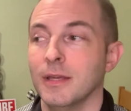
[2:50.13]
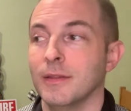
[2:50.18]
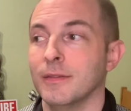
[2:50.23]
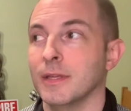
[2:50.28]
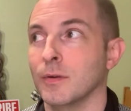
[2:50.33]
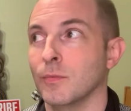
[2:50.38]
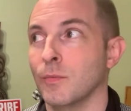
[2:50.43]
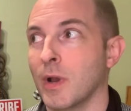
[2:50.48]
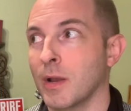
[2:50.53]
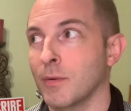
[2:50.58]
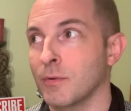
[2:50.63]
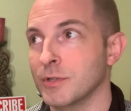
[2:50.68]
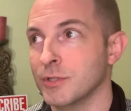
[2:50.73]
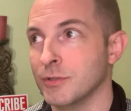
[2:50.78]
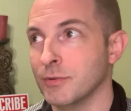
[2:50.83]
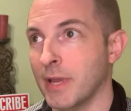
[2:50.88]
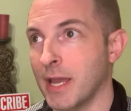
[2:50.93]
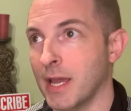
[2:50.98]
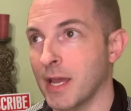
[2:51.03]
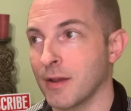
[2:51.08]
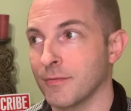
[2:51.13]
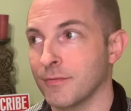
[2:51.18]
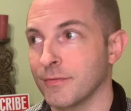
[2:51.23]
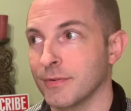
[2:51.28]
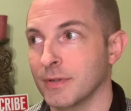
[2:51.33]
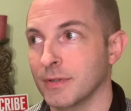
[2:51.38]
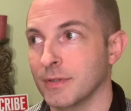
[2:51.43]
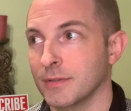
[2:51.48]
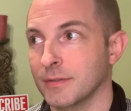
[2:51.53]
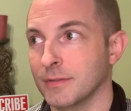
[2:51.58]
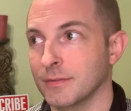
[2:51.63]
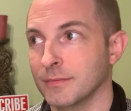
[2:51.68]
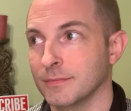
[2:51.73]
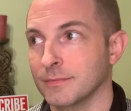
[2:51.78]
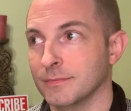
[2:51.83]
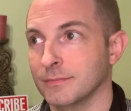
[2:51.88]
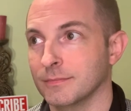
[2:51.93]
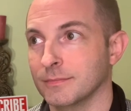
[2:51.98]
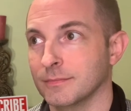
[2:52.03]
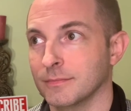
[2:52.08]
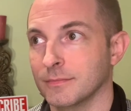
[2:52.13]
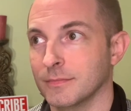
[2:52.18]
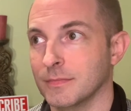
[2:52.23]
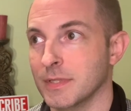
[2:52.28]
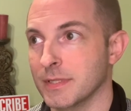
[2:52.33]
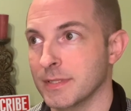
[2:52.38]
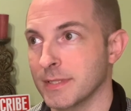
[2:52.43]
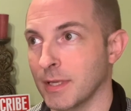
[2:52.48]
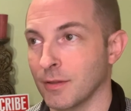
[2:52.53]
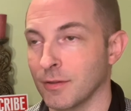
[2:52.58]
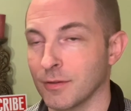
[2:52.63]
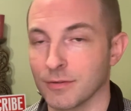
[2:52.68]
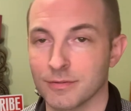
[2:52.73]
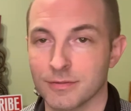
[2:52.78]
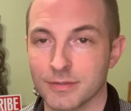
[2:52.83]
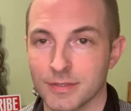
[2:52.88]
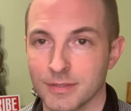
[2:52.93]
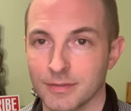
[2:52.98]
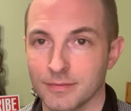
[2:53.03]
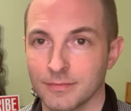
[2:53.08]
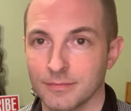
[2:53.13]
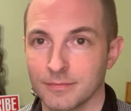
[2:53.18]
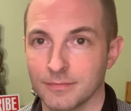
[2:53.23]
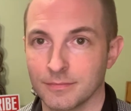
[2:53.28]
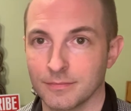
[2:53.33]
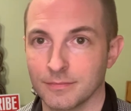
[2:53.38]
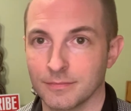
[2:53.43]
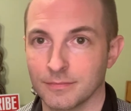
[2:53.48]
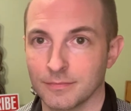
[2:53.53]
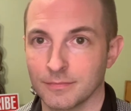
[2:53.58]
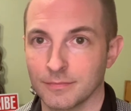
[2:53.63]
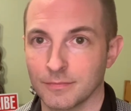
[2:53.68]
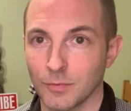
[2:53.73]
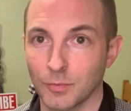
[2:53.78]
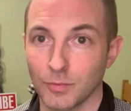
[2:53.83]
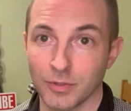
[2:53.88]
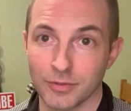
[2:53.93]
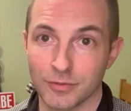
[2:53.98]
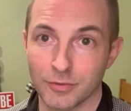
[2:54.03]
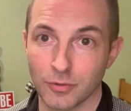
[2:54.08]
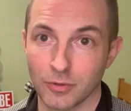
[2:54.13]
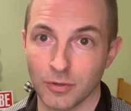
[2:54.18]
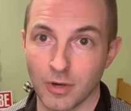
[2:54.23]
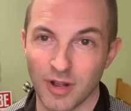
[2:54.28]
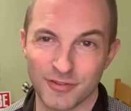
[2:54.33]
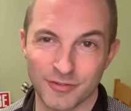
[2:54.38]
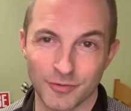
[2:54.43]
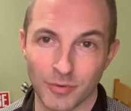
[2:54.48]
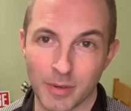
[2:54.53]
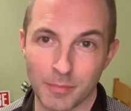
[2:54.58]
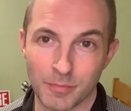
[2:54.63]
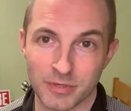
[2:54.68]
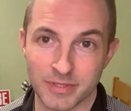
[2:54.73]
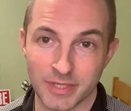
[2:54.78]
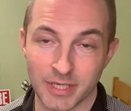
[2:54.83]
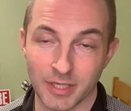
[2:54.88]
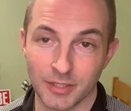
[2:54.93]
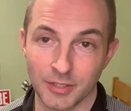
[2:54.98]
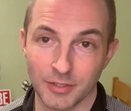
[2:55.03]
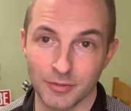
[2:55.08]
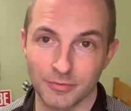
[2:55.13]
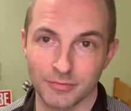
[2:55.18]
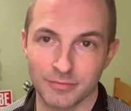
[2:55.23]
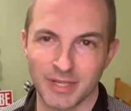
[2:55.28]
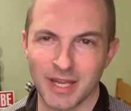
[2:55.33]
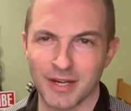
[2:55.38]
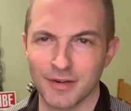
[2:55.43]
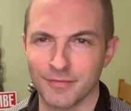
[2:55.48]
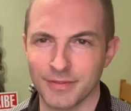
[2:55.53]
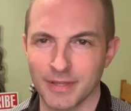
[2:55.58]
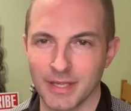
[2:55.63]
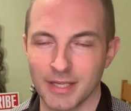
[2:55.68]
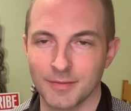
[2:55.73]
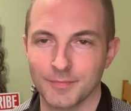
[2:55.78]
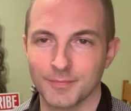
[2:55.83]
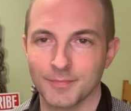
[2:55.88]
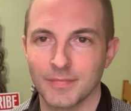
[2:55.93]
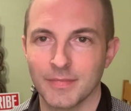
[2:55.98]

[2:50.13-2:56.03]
Then why would you have the seller's realtor also represent you, kind of thing.